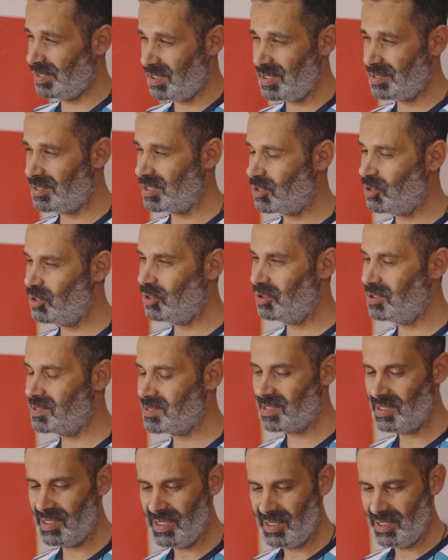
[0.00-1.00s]
other
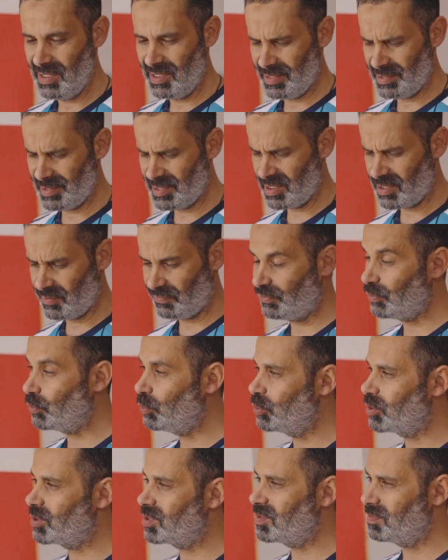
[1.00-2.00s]
oils, their
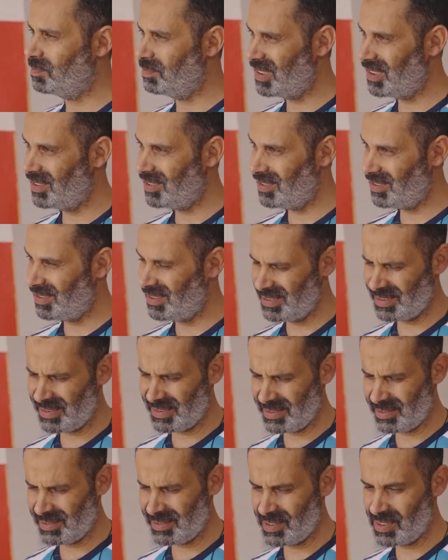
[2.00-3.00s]
fruits may
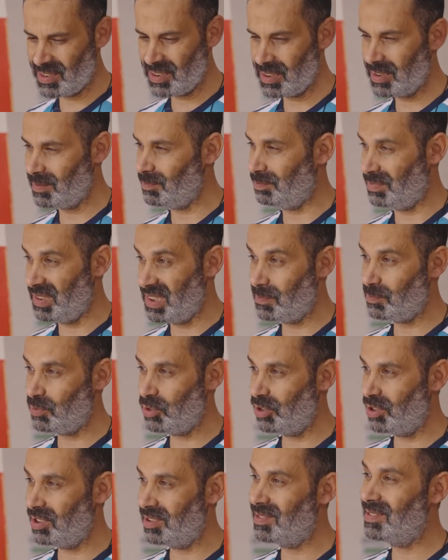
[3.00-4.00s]
be
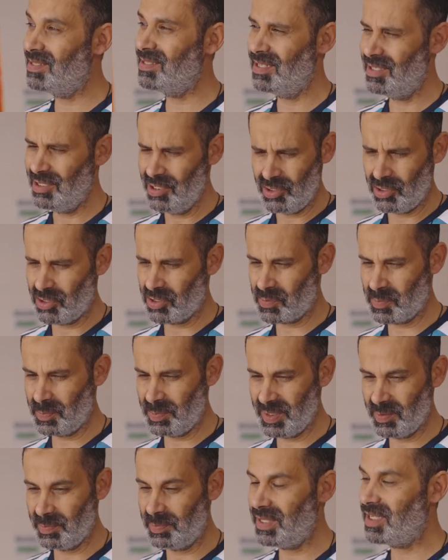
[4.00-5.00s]
spoiled or
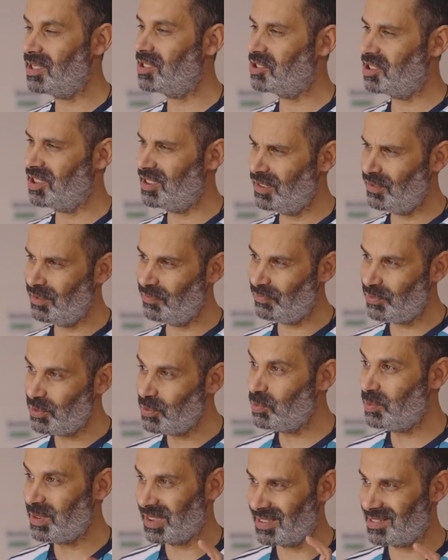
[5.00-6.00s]
perish in few
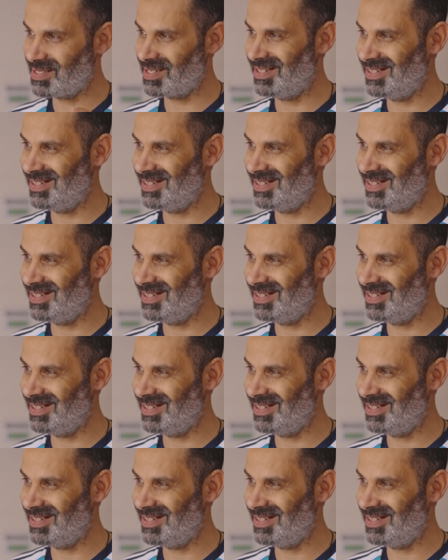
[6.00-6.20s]
weeks.